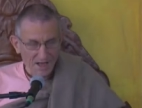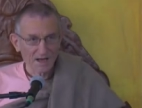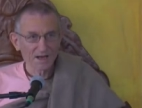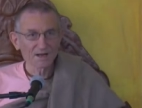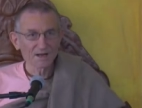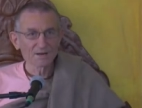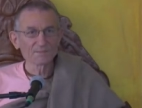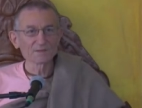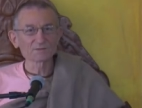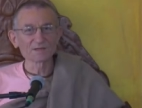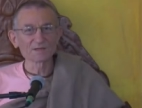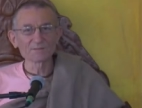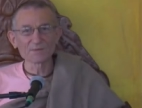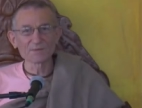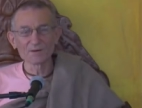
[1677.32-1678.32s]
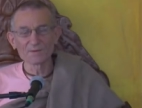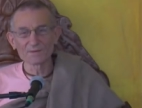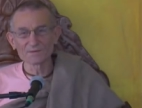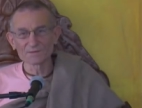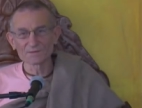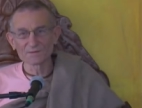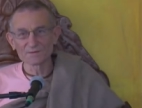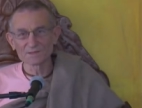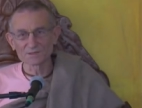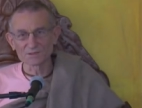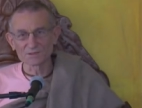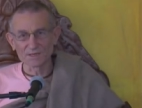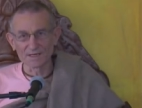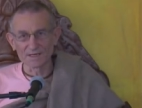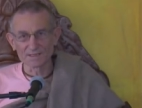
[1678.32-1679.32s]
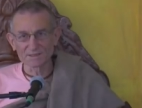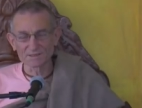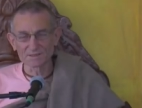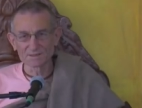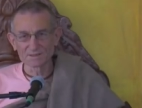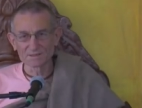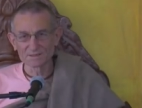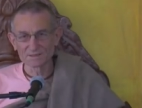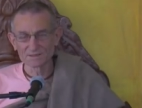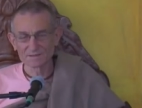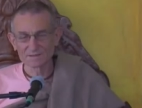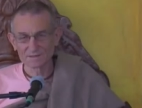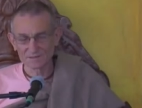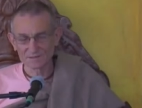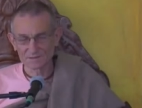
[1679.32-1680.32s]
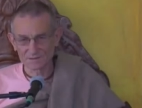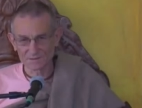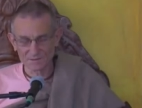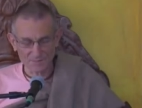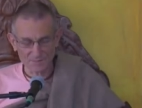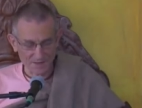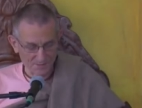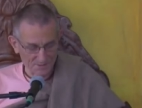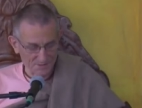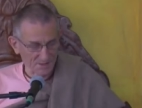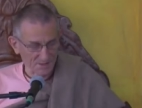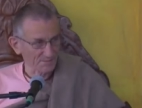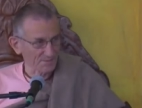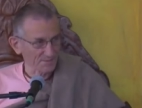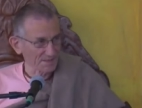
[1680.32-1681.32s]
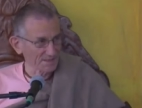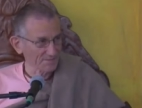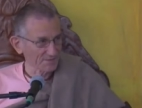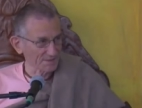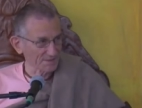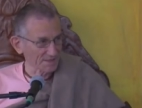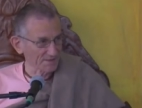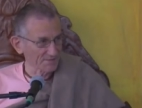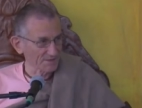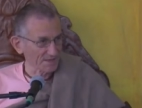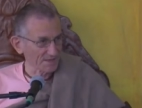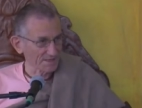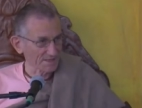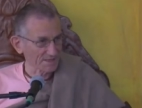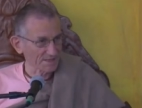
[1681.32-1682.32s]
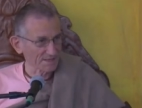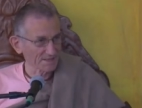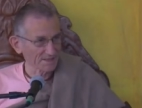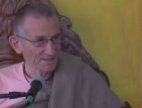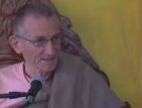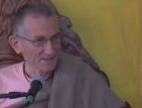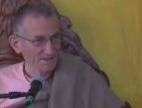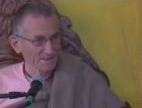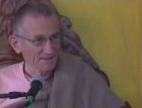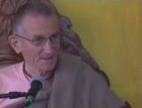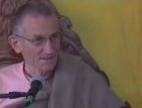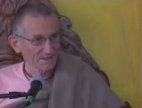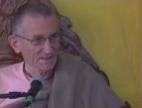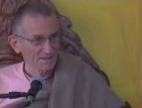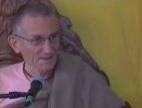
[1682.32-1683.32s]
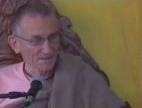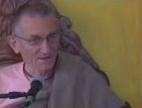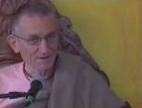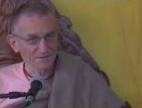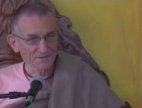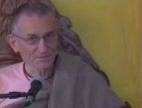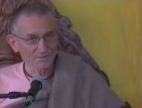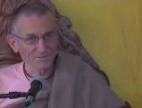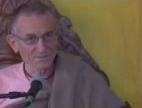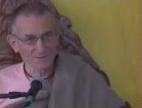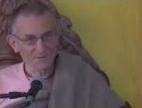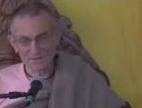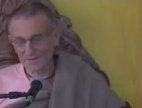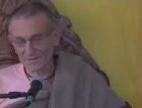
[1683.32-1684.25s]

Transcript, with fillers: Uh, but Srila Prabhupada was always traced to the Bhagavatam. He never deviated. On, when,